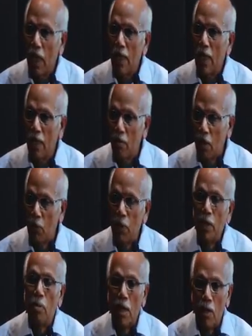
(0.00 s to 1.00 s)
And he must
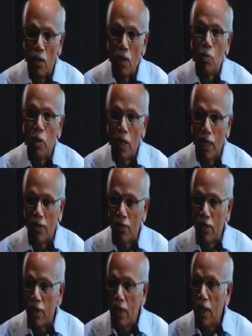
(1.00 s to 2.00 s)
be
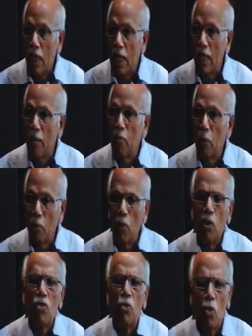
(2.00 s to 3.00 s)
hospitalized. And the
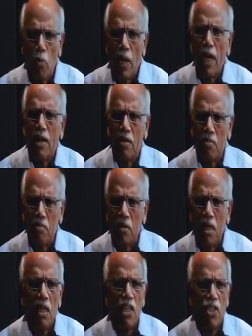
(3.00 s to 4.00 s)
book is so
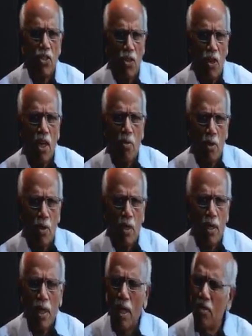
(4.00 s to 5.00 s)
bad. The English is horrible.
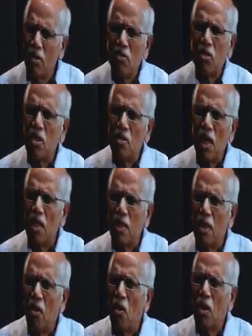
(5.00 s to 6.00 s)
And this and
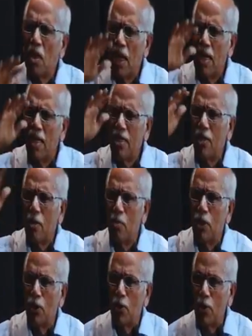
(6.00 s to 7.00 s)
that. And all kinds of
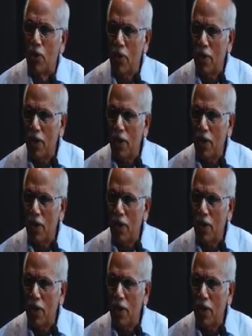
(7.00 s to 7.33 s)
rubbish he wrote.